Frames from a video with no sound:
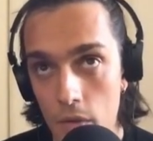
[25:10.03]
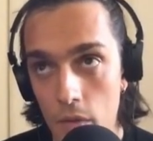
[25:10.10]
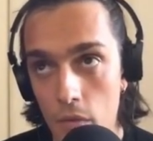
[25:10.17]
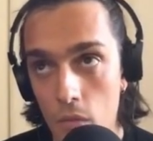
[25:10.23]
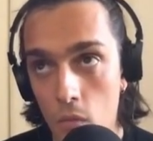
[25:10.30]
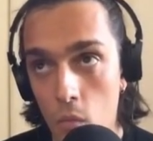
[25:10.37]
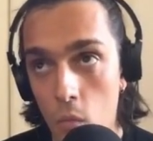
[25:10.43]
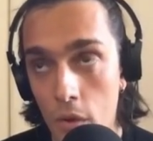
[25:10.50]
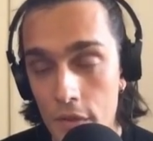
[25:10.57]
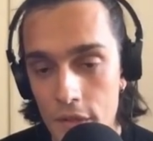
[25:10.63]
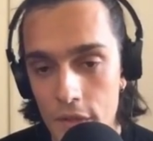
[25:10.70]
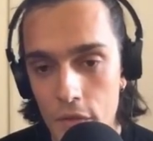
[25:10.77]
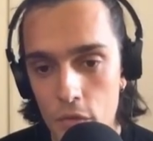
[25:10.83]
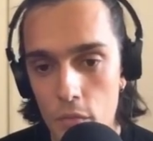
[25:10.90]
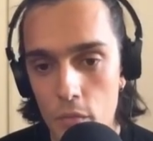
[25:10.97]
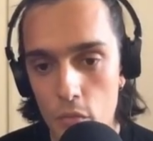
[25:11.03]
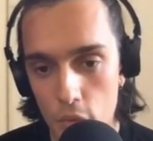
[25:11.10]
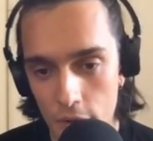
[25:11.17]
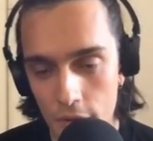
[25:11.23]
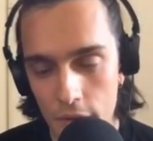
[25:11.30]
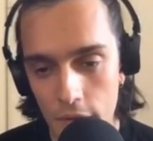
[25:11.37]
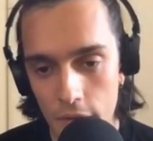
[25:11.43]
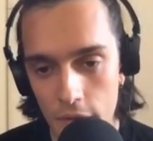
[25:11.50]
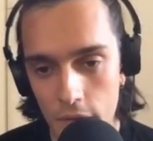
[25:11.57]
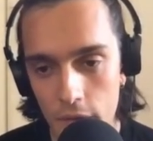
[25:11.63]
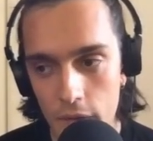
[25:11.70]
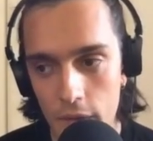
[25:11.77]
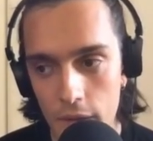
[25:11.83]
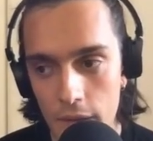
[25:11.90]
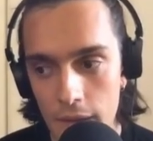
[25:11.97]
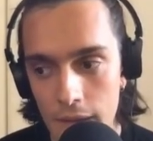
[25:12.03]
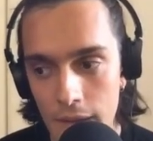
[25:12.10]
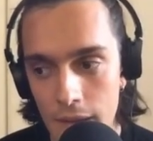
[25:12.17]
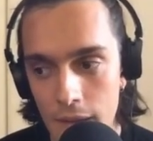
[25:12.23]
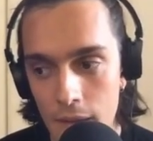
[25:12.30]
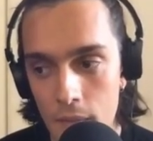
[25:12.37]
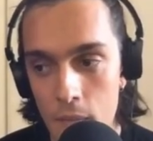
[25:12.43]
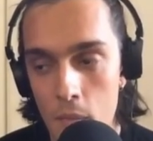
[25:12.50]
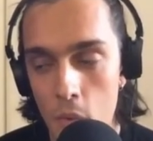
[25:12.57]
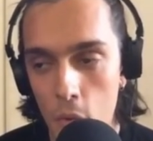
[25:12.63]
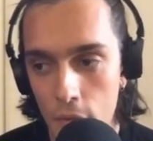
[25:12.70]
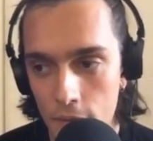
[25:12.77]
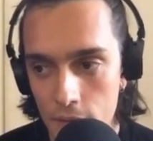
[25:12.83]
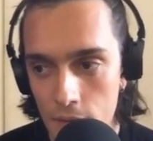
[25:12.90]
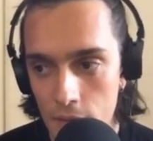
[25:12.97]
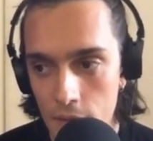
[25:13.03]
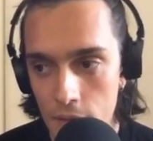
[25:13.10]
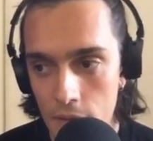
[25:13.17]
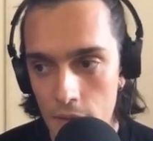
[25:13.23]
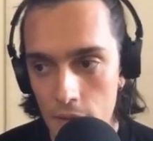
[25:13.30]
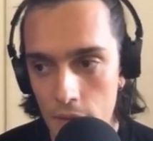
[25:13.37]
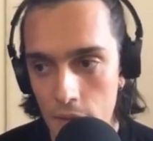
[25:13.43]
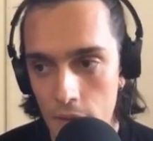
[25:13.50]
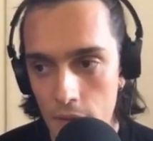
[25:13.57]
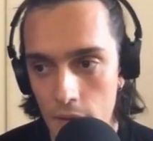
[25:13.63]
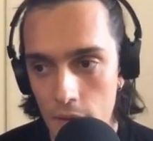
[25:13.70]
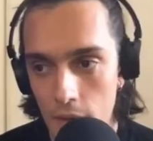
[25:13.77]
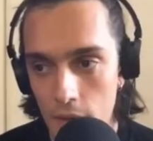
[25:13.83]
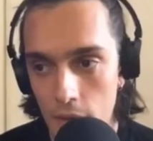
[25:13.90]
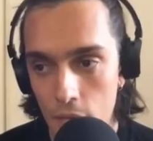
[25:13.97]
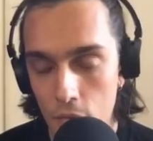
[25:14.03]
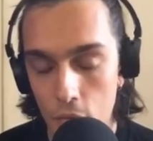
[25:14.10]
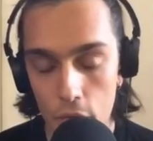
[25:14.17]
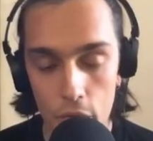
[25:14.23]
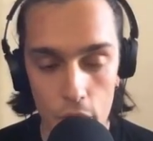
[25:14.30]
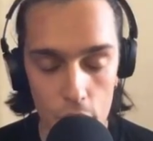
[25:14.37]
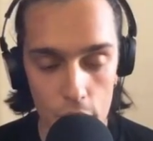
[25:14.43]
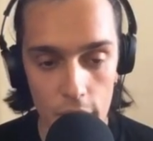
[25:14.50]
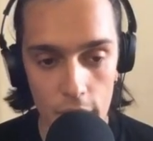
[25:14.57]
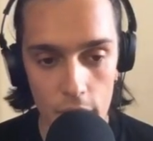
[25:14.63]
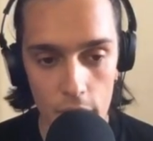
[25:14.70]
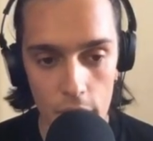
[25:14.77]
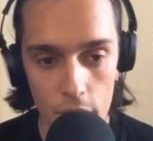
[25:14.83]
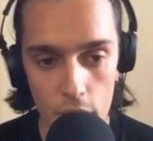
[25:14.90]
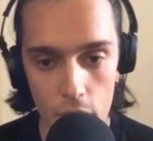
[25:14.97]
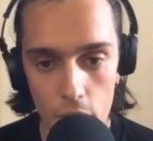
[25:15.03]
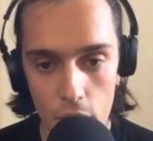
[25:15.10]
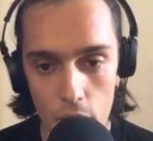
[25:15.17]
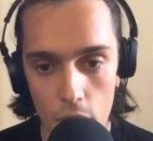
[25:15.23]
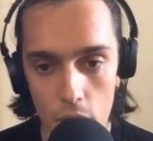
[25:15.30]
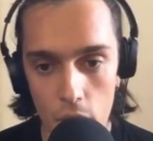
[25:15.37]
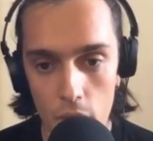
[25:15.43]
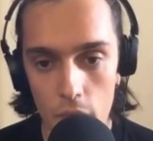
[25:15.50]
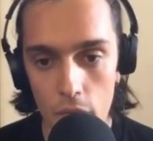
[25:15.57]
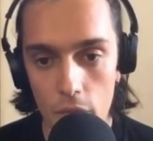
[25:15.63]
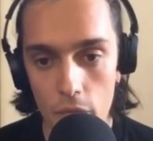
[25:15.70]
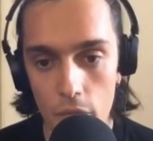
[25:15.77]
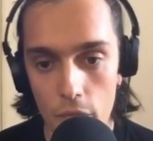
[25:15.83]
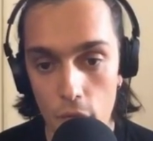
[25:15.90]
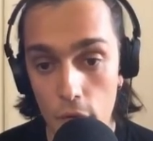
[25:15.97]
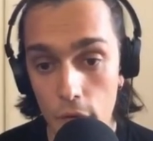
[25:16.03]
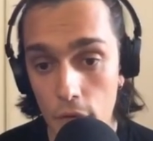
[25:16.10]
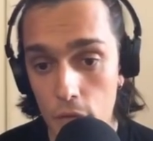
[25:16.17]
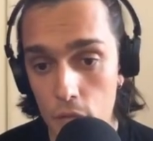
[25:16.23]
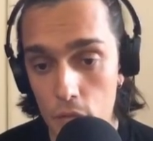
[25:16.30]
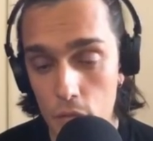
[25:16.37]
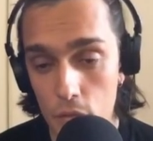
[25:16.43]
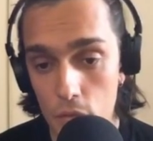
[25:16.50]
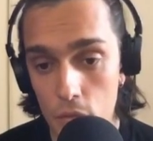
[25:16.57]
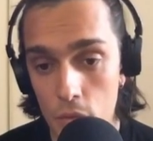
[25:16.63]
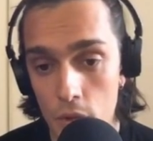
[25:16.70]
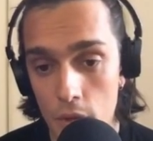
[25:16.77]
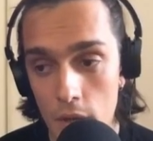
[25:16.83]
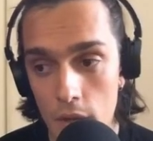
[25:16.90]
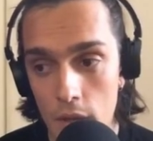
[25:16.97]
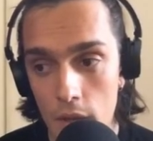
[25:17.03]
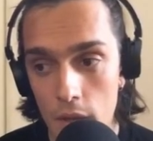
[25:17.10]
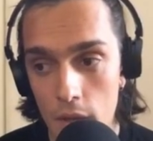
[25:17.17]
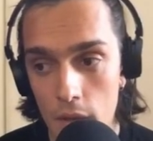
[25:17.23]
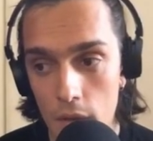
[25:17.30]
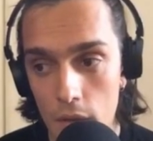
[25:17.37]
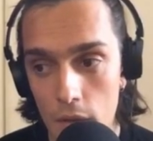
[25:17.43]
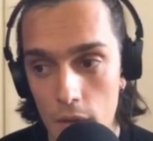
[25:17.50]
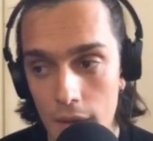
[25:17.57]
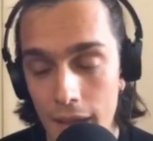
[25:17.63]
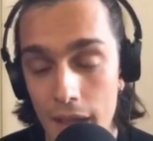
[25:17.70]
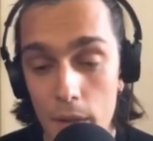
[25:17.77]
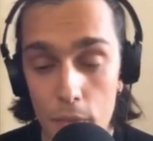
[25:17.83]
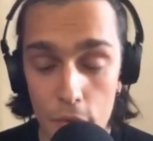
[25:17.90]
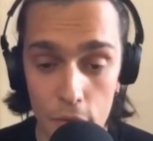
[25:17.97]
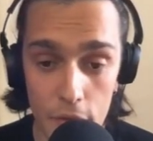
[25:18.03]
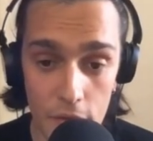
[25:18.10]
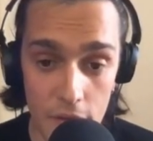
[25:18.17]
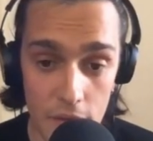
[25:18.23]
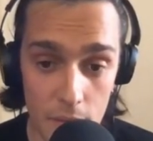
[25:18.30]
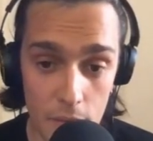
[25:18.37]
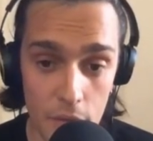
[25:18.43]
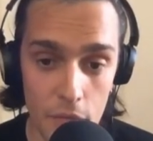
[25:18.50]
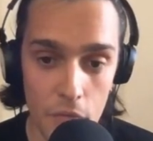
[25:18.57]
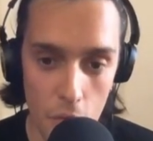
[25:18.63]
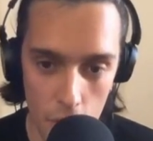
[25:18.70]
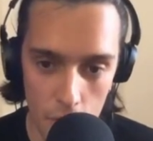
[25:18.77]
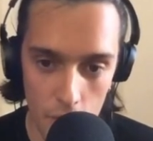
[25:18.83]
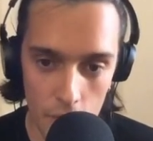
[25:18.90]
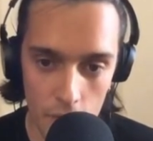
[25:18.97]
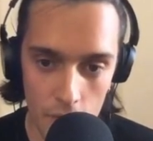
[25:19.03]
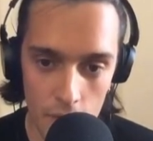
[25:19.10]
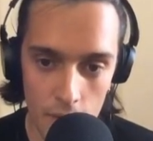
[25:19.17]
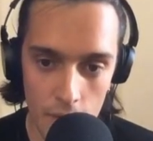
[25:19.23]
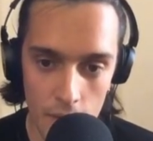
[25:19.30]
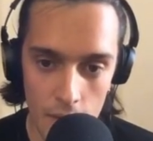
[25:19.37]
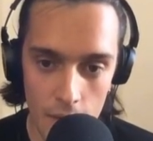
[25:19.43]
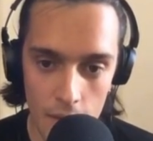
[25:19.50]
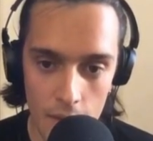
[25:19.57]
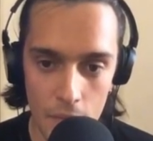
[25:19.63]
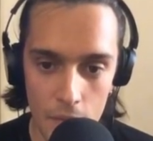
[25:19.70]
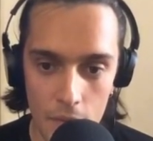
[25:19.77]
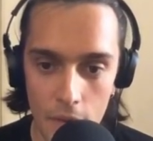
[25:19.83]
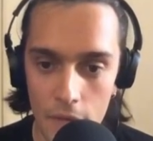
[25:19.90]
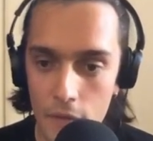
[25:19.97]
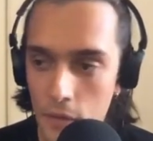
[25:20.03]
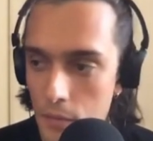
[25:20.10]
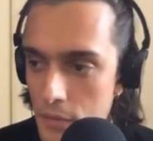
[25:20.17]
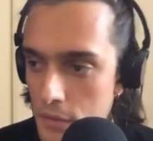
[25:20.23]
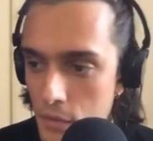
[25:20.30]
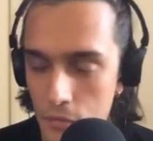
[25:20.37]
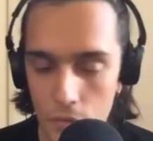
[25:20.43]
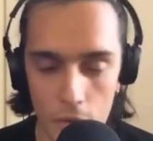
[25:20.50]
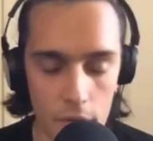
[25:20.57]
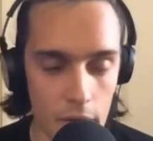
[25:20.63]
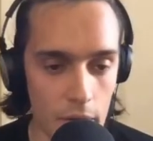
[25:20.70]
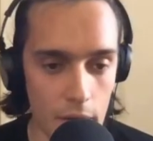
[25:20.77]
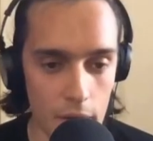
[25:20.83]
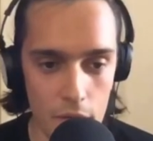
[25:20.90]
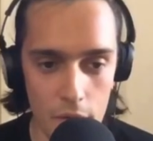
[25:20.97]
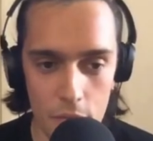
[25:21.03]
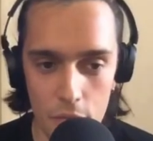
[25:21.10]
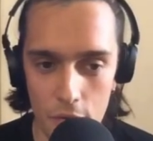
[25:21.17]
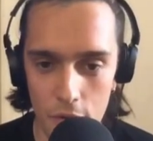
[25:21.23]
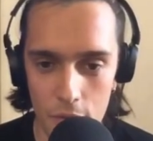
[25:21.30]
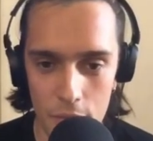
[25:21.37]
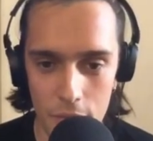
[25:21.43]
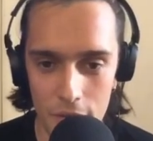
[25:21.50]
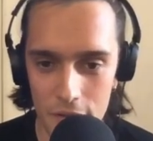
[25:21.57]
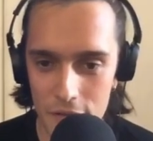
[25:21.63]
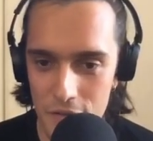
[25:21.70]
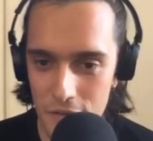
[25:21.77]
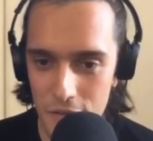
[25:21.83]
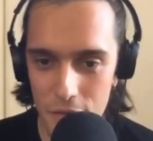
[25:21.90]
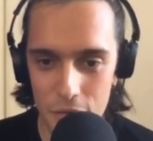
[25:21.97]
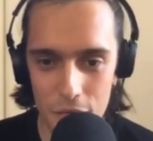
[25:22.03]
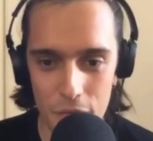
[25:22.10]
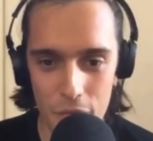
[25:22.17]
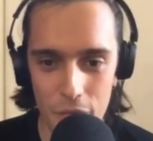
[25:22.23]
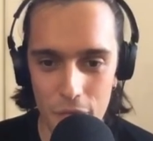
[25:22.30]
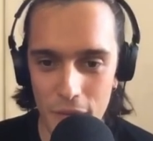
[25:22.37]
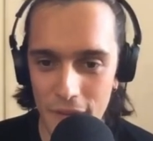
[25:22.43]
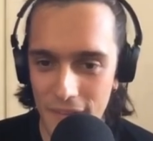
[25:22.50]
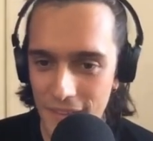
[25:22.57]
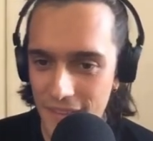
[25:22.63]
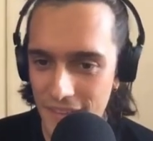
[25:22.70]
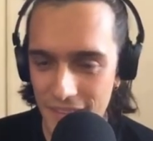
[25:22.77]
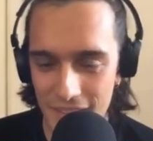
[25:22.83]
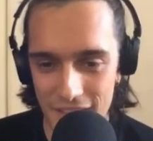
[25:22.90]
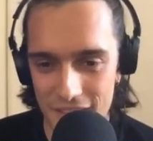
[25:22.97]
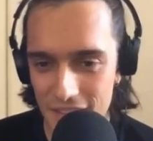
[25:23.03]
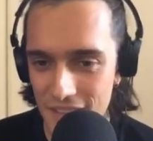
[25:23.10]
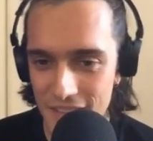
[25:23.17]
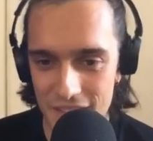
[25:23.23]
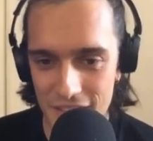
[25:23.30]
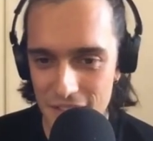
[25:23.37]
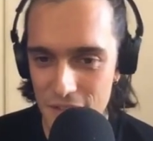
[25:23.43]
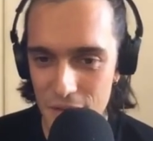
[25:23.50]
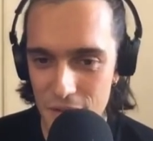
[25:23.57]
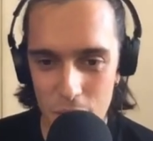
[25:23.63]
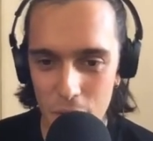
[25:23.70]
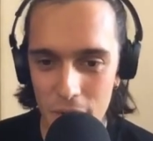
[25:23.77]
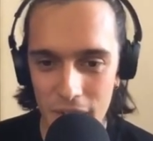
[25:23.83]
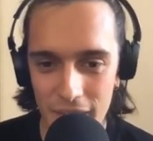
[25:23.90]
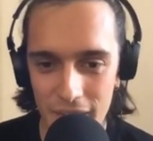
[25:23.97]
wanted to bring this mostly for two reasons. So, first, to help the teams focus. That's something, of course, that every product manager faces as a challenge at some point, is